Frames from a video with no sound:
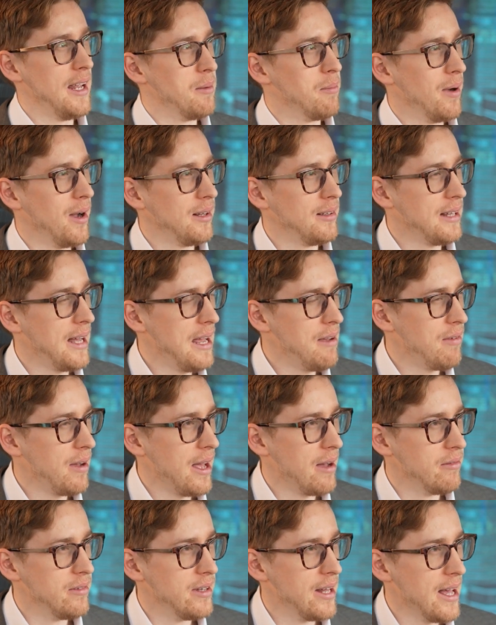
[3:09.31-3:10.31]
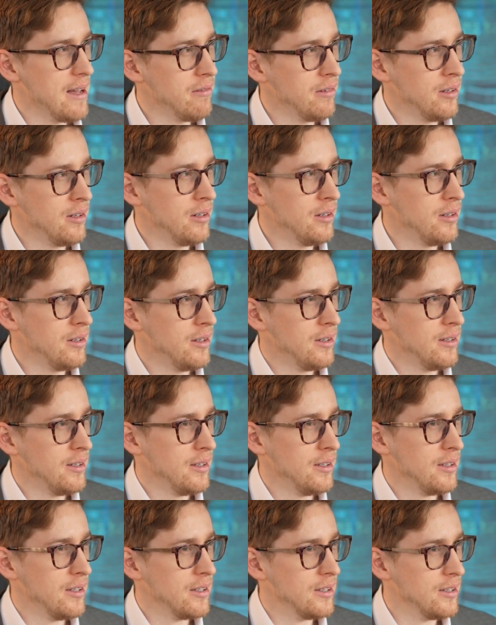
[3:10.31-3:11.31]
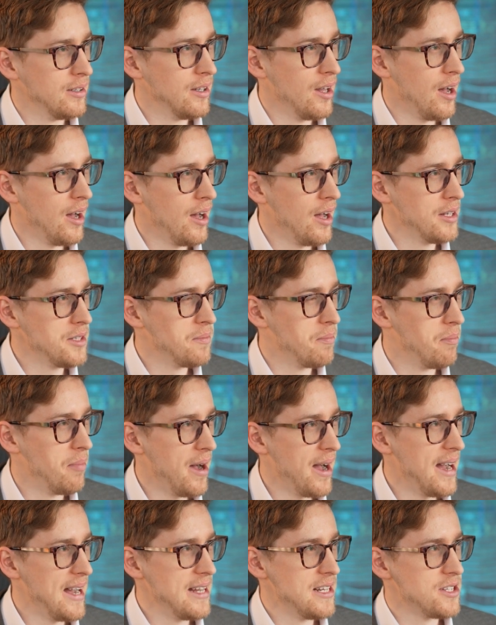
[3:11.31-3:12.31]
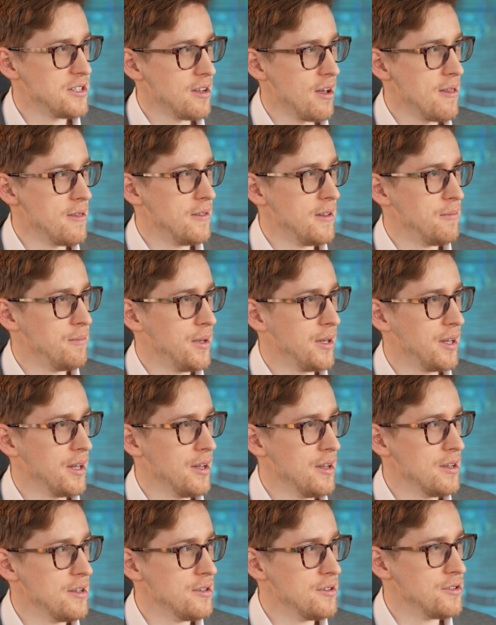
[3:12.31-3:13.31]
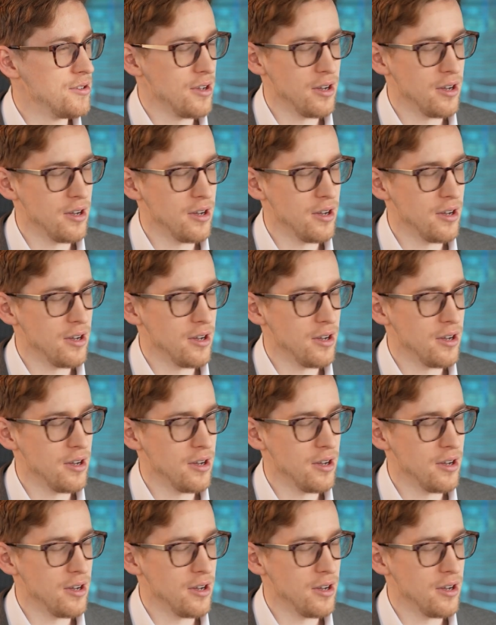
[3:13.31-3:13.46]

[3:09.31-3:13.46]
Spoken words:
In my life, I have never not buy something because,